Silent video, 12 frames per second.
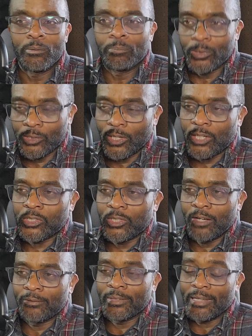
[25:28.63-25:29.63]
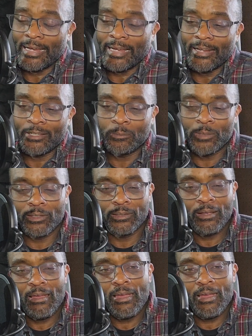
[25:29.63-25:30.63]
production of it, and it's been,
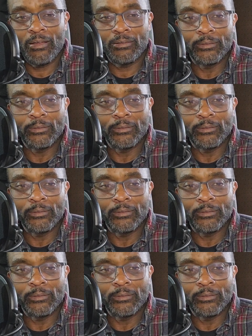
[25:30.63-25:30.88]
eh,